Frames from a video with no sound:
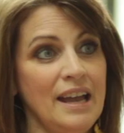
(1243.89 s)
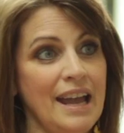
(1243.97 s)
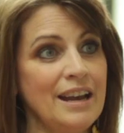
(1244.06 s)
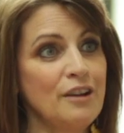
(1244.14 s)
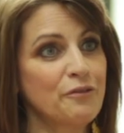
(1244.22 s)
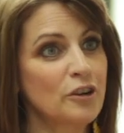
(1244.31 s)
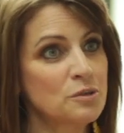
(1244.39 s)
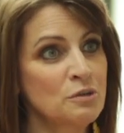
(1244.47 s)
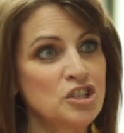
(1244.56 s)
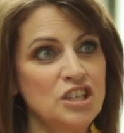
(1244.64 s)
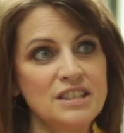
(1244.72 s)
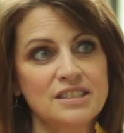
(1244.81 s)
and at first,
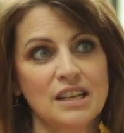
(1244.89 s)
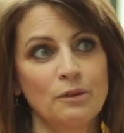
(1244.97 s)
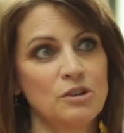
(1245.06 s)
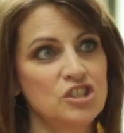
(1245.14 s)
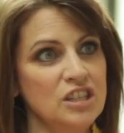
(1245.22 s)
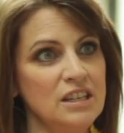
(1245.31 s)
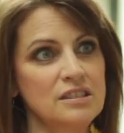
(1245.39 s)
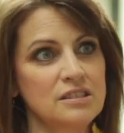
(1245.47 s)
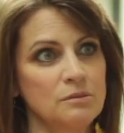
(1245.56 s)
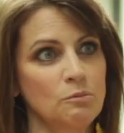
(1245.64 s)
when she just when she